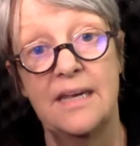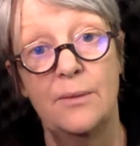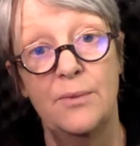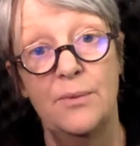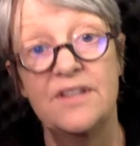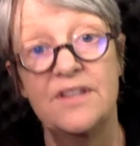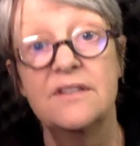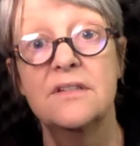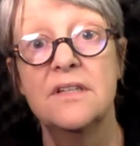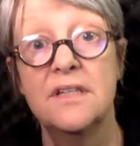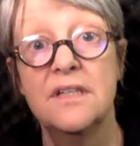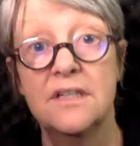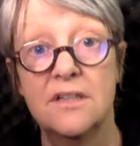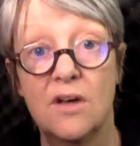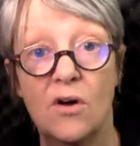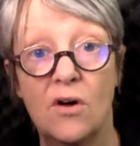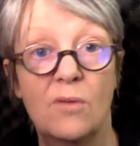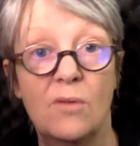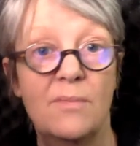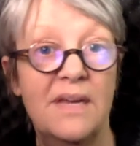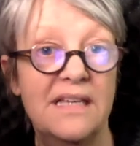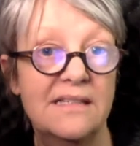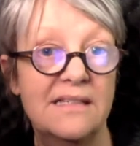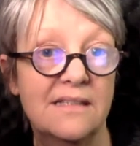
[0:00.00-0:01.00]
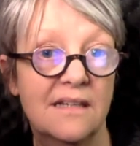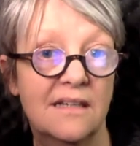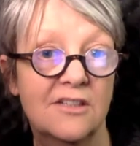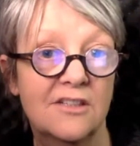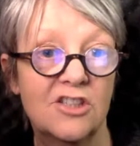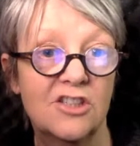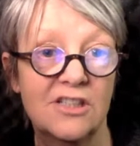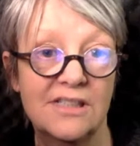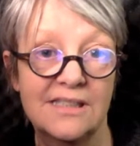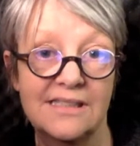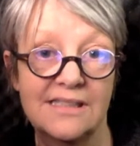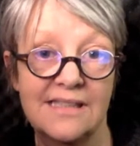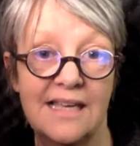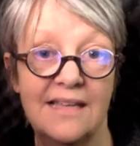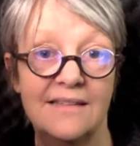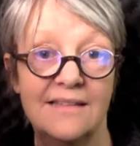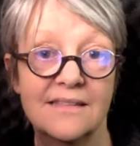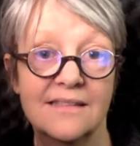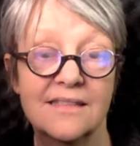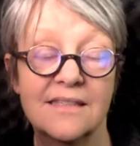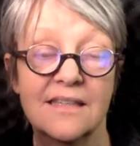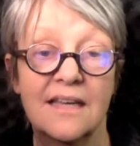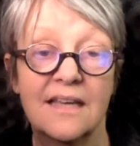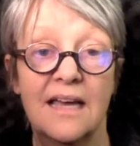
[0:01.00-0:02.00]
with it, it all makes logical
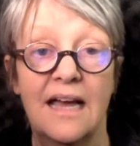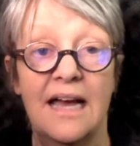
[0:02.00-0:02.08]
sense.